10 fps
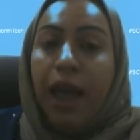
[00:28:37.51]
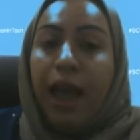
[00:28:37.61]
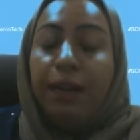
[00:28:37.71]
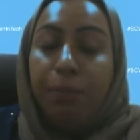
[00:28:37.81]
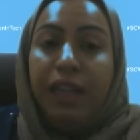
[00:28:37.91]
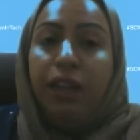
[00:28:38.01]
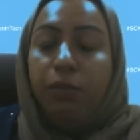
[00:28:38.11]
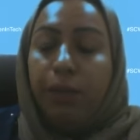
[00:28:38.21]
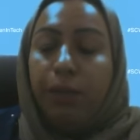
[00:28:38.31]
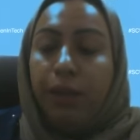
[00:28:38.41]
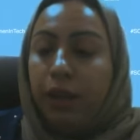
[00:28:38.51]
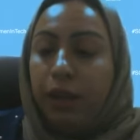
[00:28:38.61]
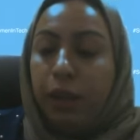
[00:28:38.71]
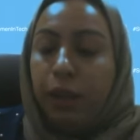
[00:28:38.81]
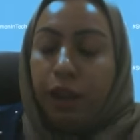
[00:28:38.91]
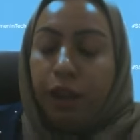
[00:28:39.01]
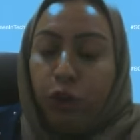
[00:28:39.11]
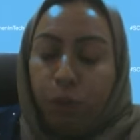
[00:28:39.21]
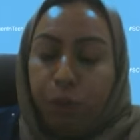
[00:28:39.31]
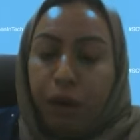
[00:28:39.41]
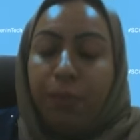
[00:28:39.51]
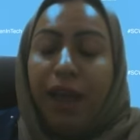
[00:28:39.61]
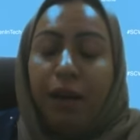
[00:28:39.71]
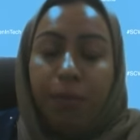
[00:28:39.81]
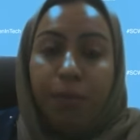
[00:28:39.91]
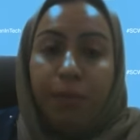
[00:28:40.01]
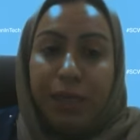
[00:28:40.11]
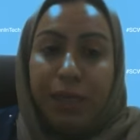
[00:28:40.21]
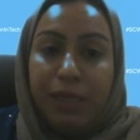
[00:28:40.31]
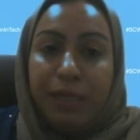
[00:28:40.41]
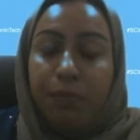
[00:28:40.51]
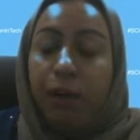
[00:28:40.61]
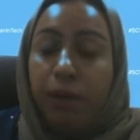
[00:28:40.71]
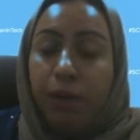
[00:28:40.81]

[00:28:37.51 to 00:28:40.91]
And believe me, if you prepare a business or